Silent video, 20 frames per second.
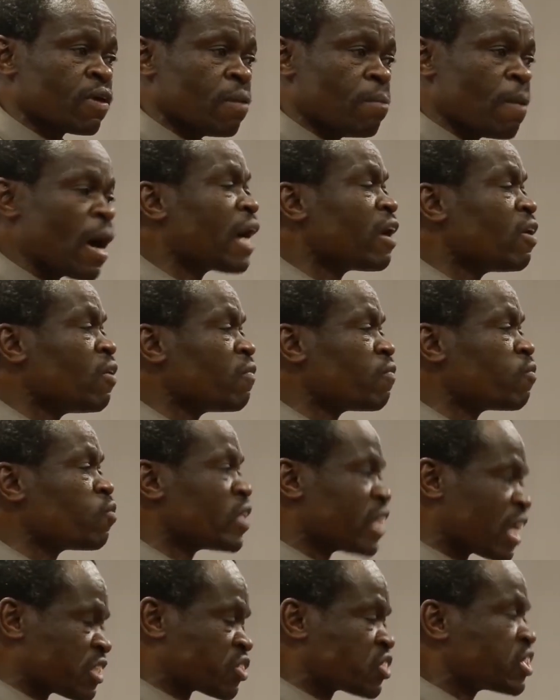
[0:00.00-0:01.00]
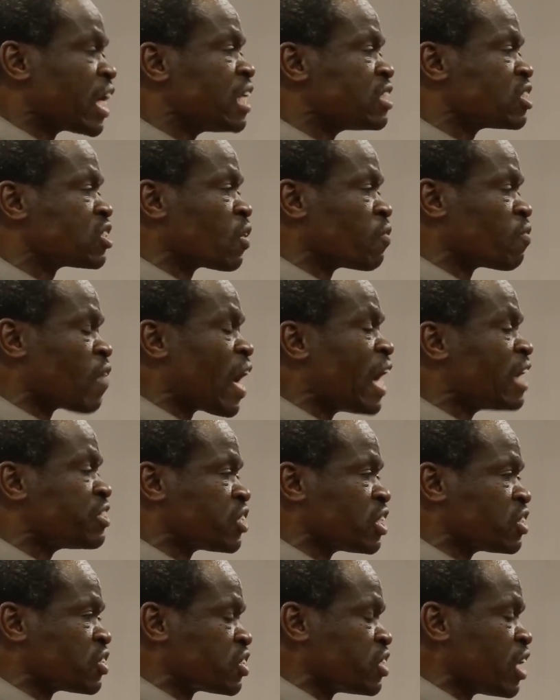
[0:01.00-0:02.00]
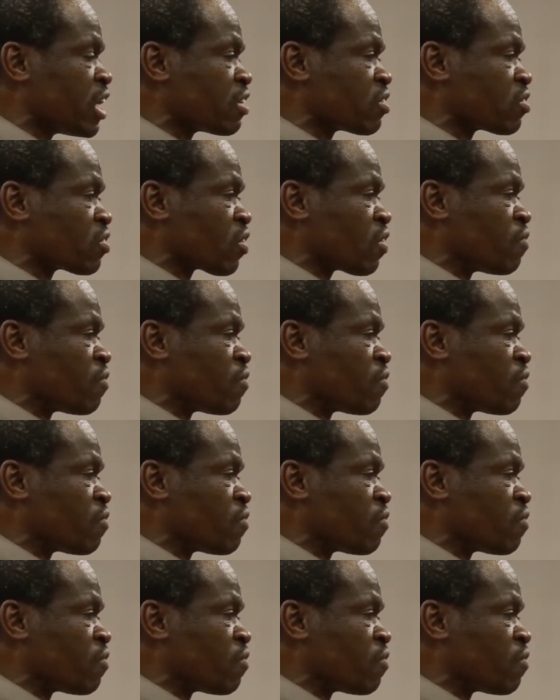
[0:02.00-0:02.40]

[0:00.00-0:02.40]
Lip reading: man with a sense of urgency and